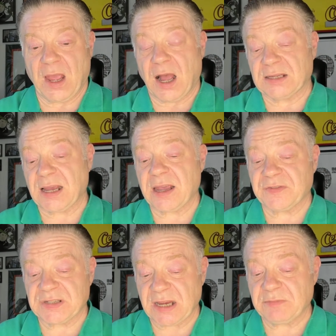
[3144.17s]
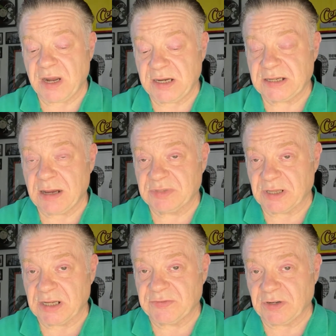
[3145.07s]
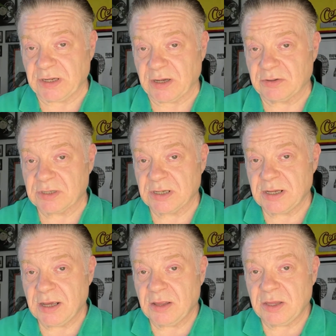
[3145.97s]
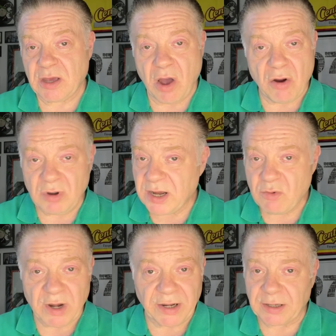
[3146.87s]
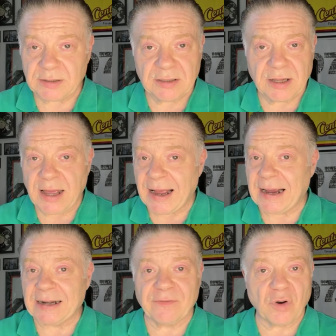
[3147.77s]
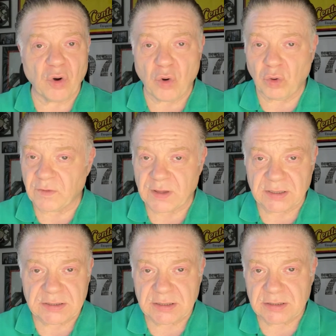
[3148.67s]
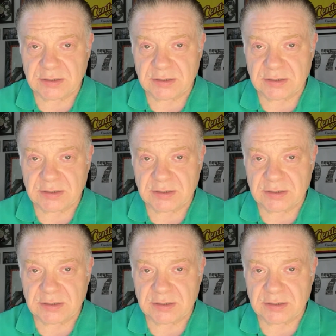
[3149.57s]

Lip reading: As I have said many times in these videos, the only winner out of all of this